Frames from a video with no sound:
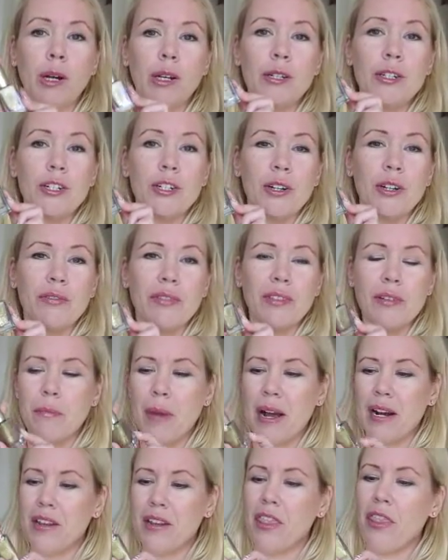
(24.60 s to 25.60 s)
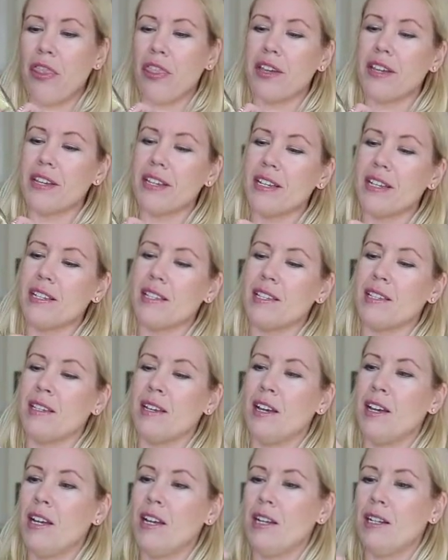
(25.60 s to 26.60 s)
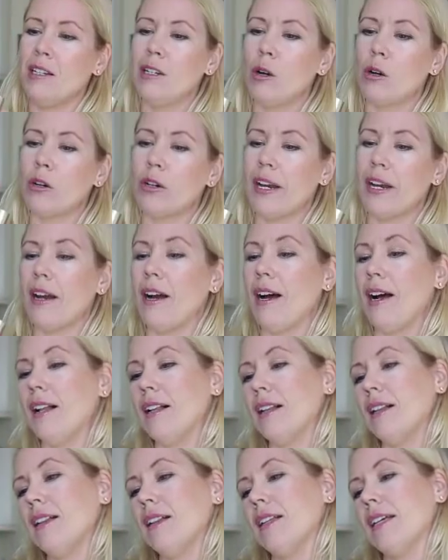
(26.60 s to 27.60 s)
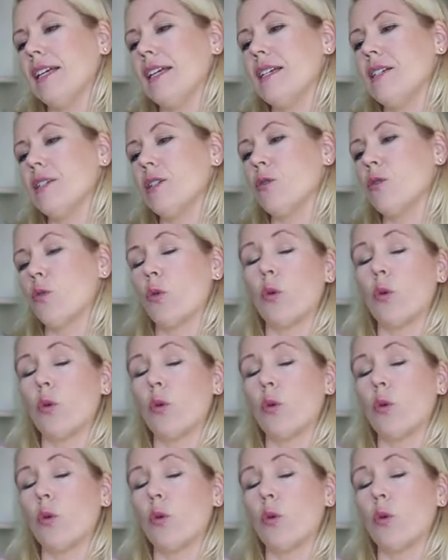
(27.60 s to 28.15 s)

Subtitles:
Polish of the month is L'Oreal in